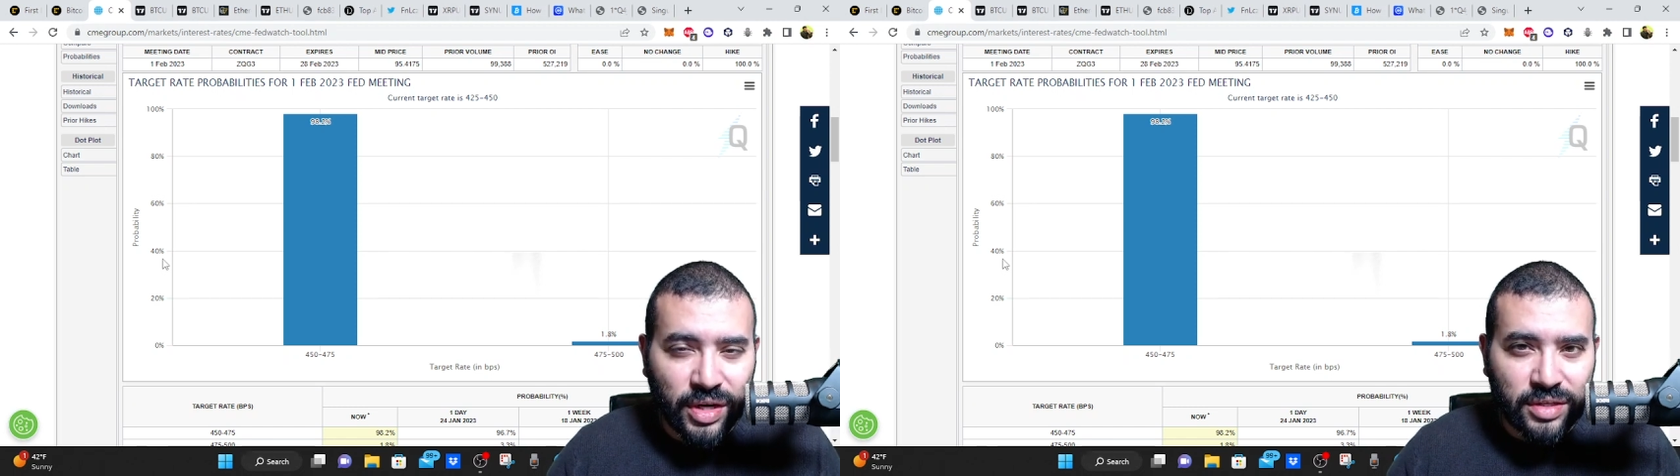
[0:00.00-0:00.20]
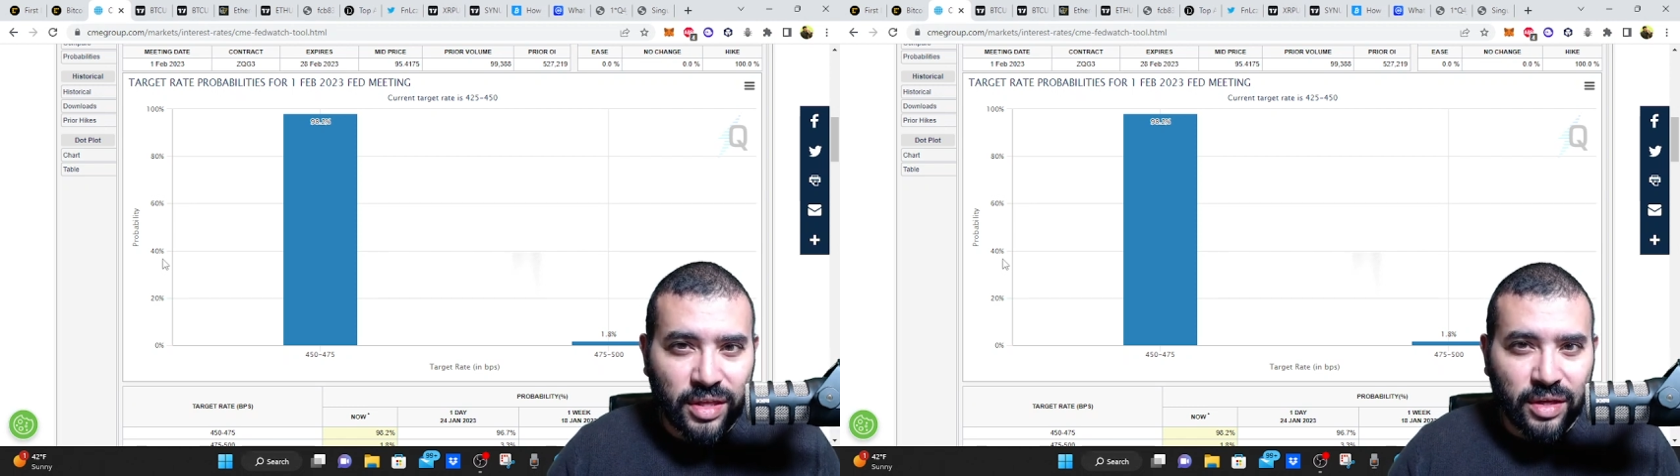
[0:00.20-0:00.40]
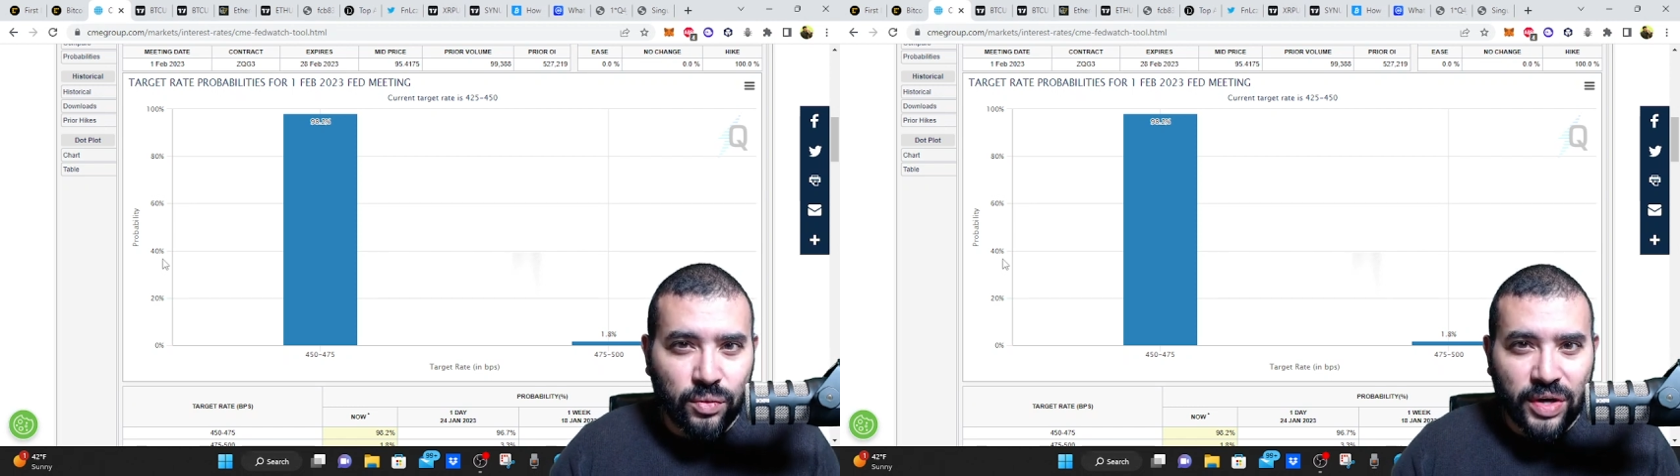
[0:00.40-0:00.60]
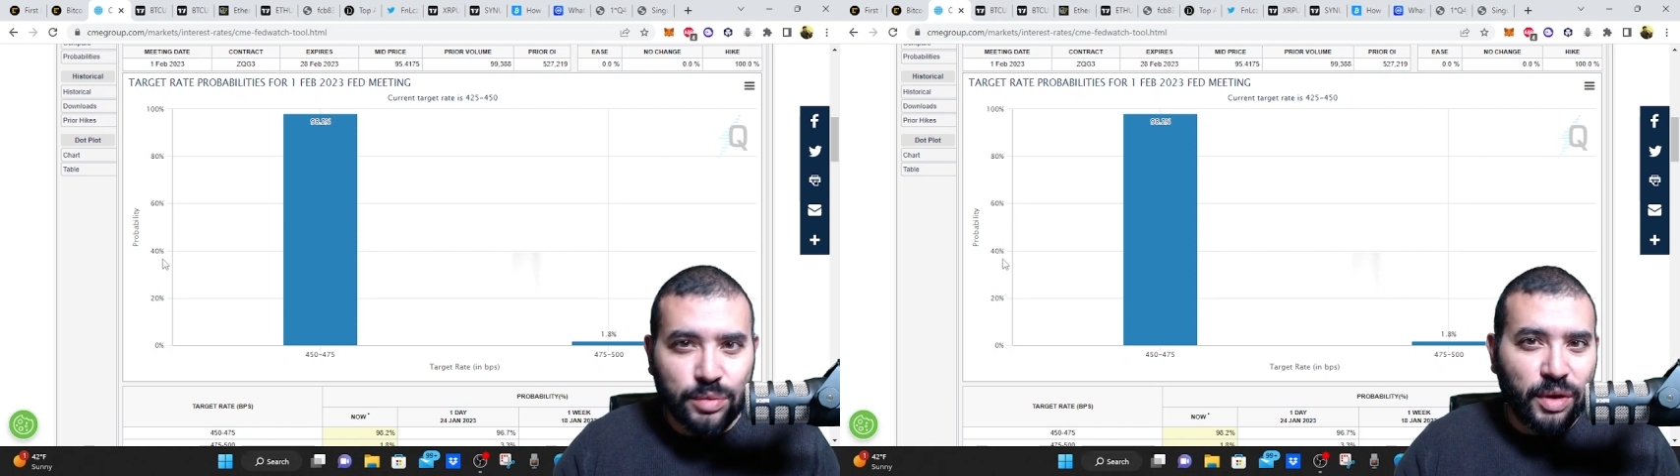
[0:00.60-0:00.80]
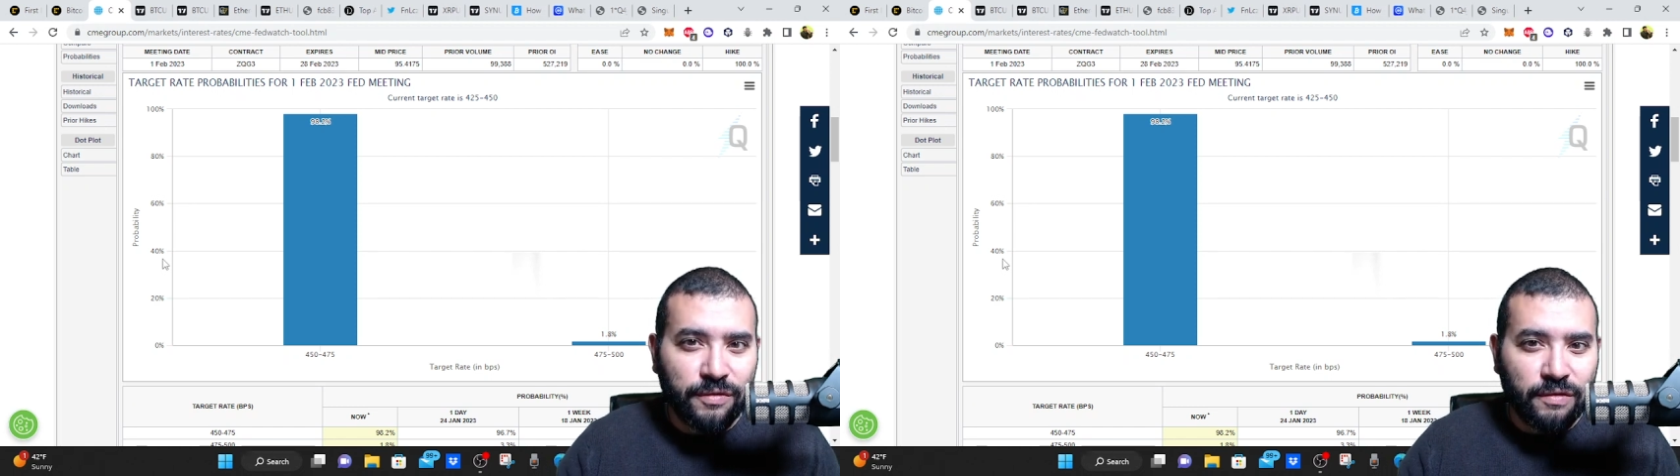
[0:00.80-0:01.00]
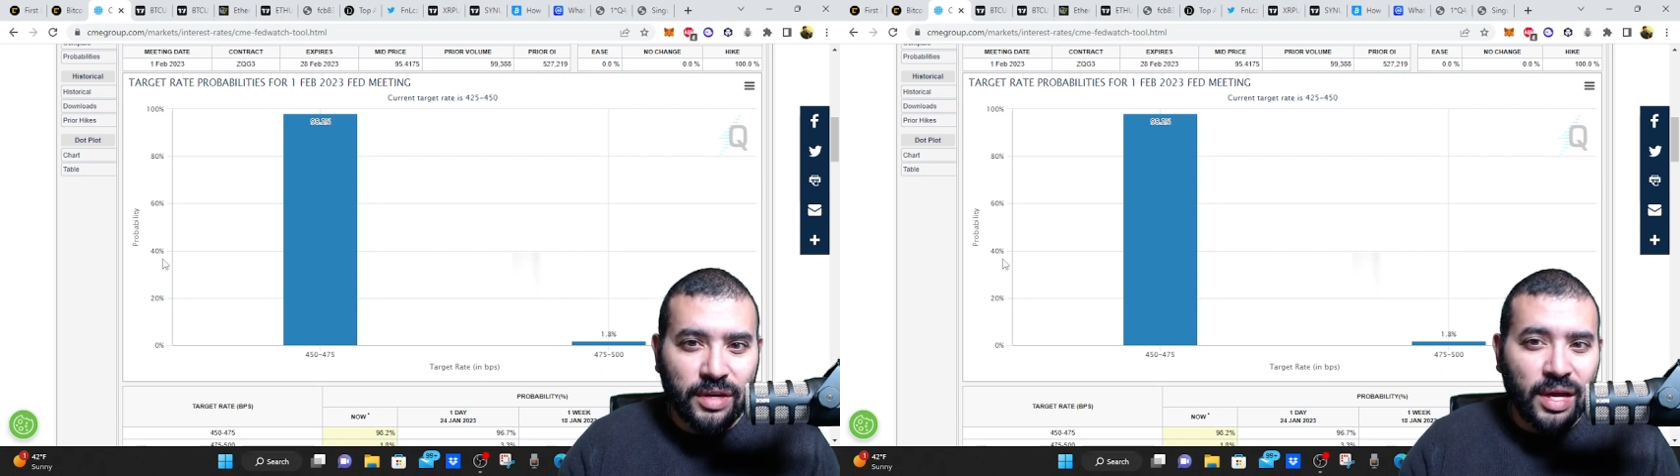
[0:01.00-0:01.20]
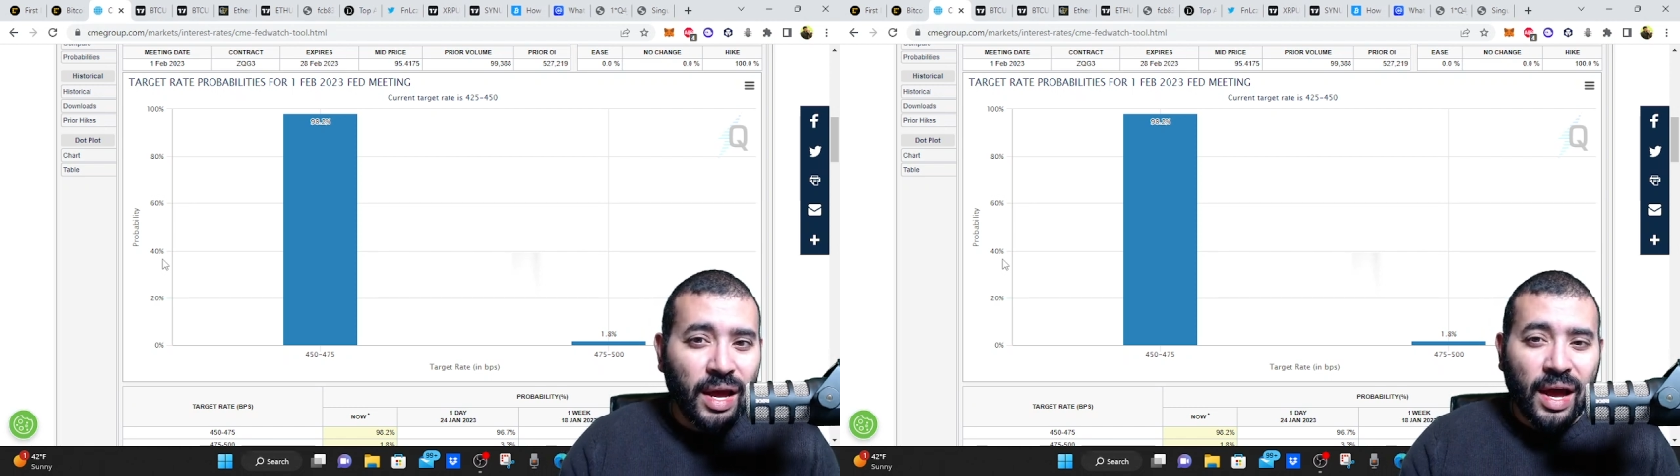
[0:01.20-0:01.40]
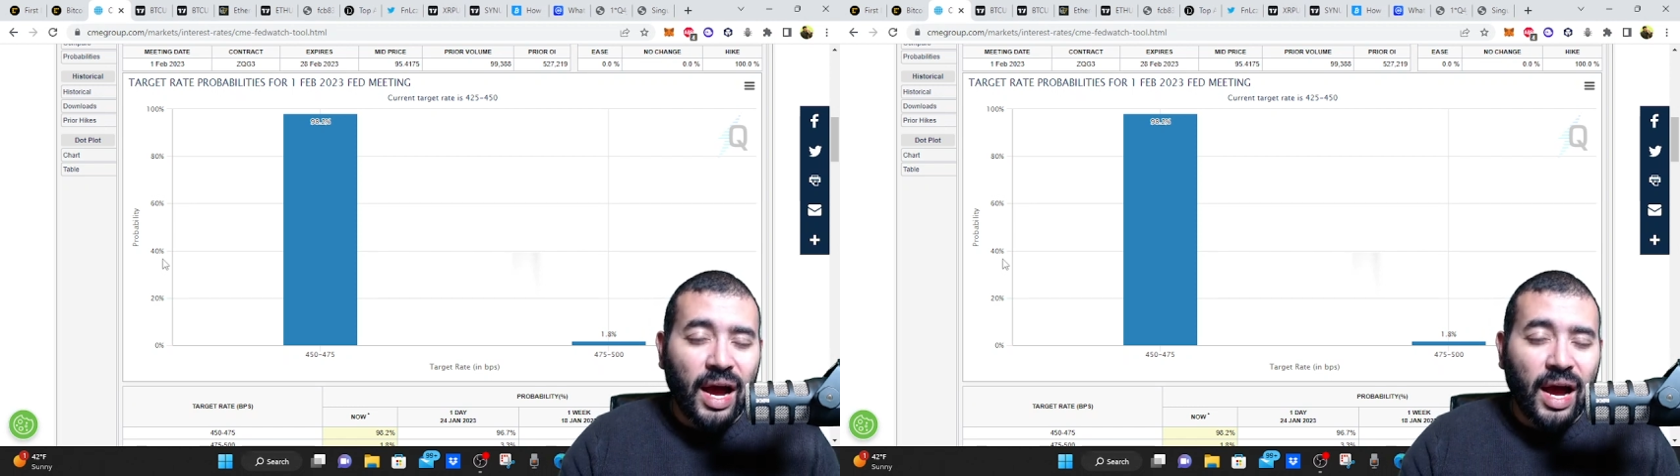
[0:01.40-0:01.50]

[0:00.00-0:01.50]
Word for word: chance that they'll raise it by 50.